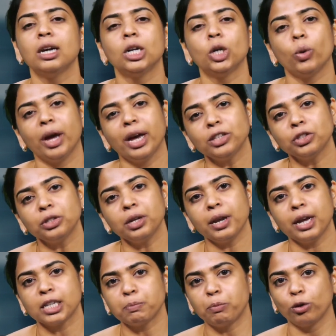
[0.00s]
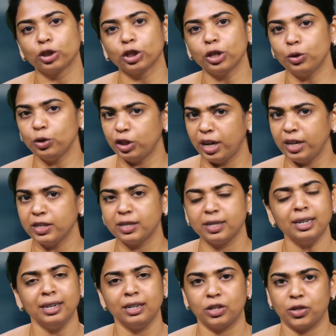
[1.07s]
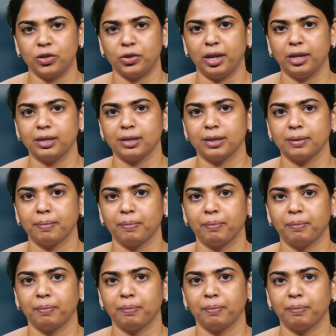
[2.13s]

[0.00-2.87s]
to hedge their exposure to changes in interest rates.